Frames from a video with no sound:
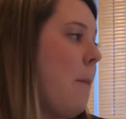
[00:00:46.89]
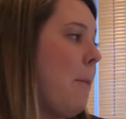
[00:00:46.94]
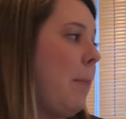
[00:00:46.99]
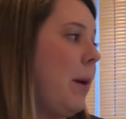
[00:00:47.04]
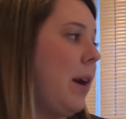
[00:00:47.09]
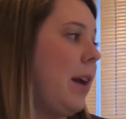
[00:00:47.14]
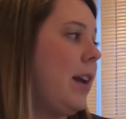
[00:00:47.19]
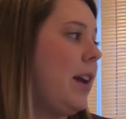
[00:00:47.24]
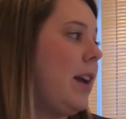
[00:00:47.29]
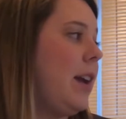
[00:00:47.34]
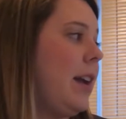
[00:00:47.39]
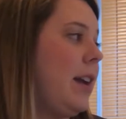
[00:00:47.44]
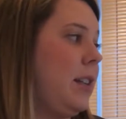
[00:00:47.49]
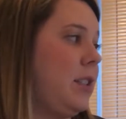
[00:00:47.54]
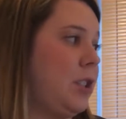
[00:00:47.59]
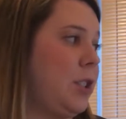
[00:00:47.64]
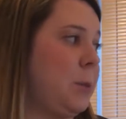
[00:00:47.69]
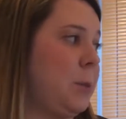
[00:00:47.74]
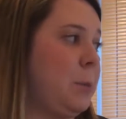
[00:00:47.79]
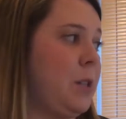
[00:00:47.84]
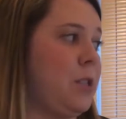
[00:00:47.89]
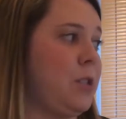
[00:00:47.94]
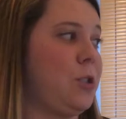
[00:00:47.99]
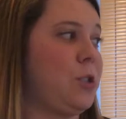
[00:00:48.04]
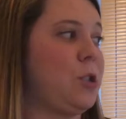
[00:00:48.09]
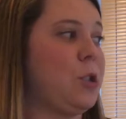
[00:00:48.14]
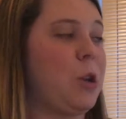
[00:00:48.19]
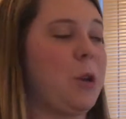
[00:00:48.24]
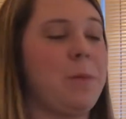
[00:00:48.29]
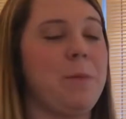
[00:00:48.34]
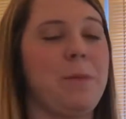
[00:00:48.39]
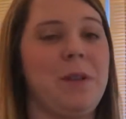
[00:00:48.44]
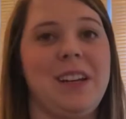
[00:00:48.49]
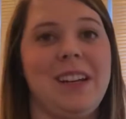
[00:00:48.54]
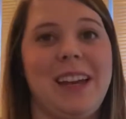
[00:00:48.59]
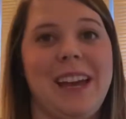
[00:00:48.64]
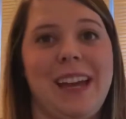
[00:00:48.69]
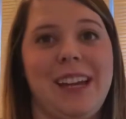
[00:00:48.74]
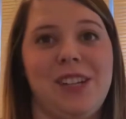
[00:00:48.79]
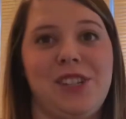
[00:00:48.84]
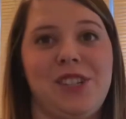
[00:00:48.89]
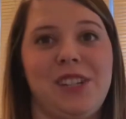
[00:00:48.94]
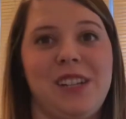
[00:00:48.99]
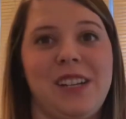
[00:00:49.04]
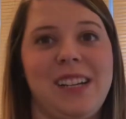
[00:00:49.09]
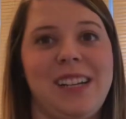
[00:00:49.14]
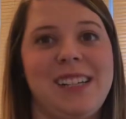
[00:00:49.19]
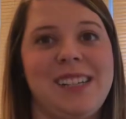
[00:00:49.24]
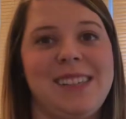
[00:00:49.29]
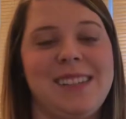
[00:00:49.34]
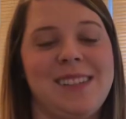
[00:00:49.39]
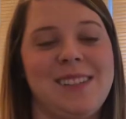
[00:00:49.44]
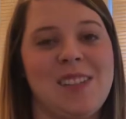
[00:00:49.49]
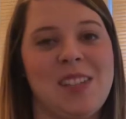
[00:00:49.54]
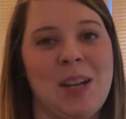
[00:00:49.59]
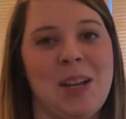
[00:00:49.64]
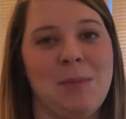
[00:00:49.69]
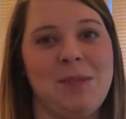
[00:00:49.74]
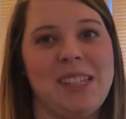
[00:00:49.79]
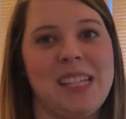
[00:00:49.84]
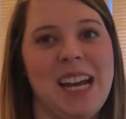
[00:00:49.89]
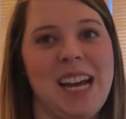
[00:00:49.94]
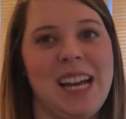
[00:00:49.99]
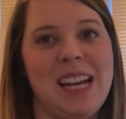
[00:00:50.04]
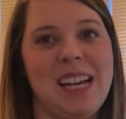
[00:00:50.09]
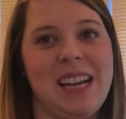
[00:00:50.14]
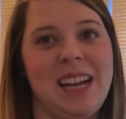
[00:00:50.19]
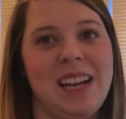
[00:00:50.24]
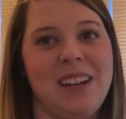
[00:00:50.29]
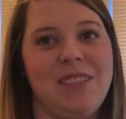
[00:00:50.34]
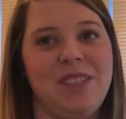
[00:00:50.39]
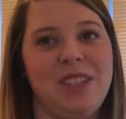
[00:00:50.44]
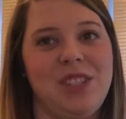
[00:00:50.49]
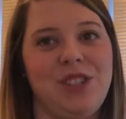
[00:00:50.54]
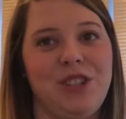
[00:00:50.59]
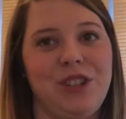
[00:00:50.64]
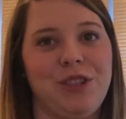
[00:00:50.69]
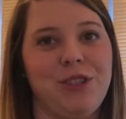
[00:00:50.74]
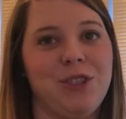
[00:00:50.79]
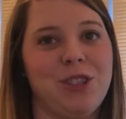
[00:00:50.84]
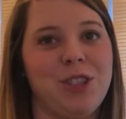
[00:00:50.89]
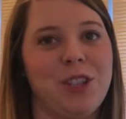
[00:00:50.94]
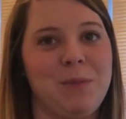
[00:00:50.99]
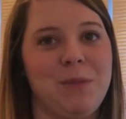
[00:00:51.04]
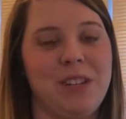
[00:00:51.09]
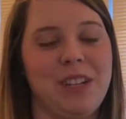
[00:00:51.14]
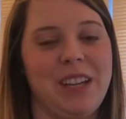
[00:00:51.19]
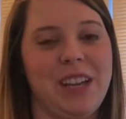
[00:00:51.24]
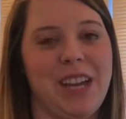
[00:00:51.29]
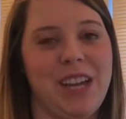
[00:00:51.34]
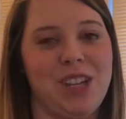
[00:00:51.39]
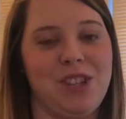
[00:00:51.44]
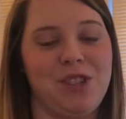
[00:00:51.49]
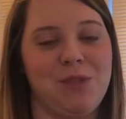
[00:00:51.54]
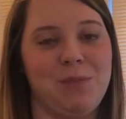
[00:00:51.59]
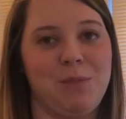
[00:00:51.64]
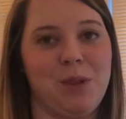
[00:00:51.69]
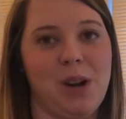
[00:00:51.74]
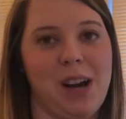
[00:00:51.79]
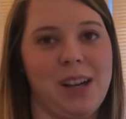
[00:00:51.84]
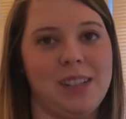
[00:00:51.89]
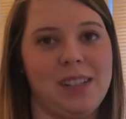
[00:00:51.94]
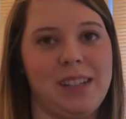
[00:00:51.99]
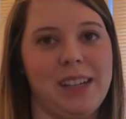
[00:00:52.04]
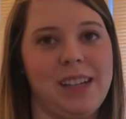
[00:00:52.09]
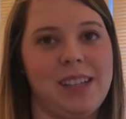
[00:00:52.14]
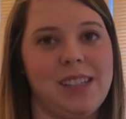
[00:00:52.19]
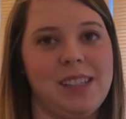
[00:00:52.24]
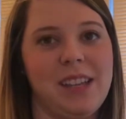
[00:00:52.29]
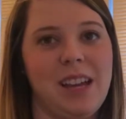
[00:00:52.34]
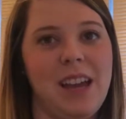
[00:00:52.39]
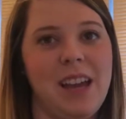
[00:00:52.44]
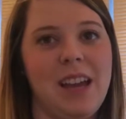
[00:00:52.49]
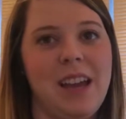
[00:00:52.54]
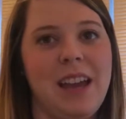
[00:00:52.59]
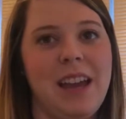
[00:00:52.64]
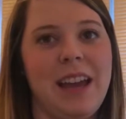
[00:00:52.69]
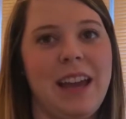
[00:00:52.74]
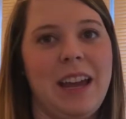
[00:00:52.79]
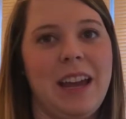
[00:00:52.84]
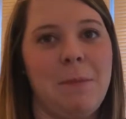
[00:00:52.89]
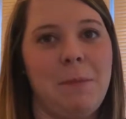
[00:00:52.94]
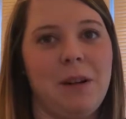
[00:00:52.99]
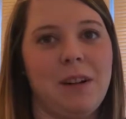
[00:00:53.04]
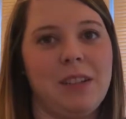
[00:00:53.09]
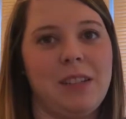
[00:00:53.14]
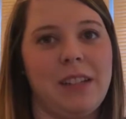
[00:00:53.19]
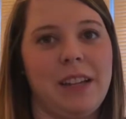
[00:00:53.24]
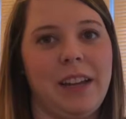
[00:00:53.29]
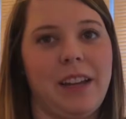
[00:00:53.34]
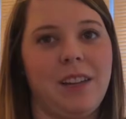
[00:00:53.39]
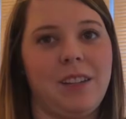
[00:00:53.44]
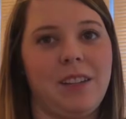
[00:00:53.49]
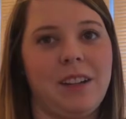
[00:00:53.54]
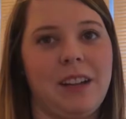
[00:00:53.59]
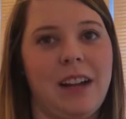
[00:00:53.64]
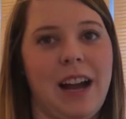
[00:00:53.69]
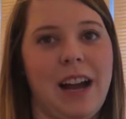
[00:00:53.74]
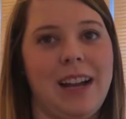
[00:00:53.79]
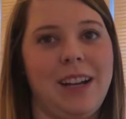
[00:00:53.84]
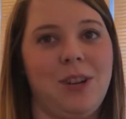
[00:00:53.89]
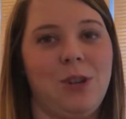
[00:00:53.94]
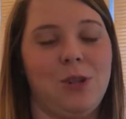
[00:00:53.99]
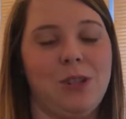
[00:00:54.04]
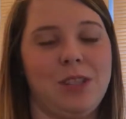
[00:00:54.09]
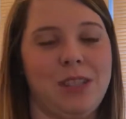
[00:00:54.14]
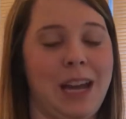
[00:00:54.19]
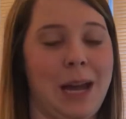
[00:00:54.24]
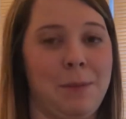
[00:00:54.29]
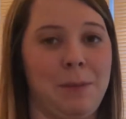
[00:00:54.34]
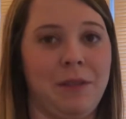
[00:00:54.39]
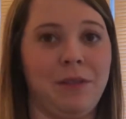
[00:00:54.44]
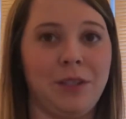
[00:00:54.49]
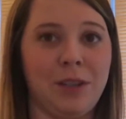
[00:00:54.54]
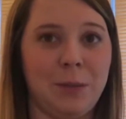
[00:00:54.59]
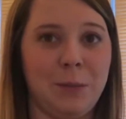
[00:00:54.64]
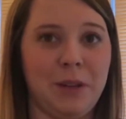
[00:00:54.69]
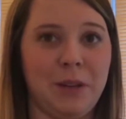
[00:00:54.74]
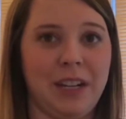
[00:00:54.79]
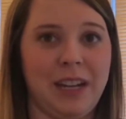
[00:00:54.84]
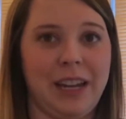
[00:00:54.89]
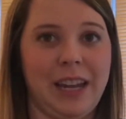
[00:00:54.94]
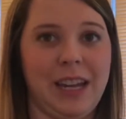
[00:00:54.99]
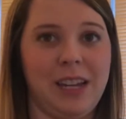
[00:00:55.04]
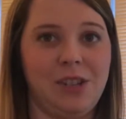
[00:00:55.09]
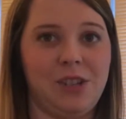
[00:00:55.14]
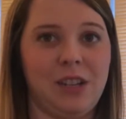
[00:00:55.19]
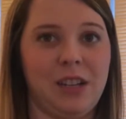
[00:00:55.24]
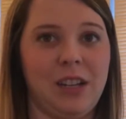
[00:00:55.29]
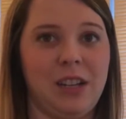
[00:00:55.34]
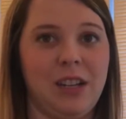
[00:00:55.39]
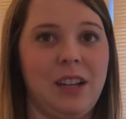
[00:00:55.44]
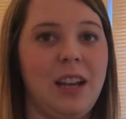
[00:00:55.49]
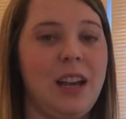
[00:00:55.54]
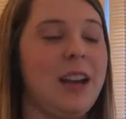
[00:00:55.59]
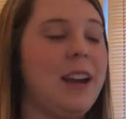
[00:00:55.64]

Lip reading: But interpersonal communication is a subset of the general communication process, a particular kind or type of communication.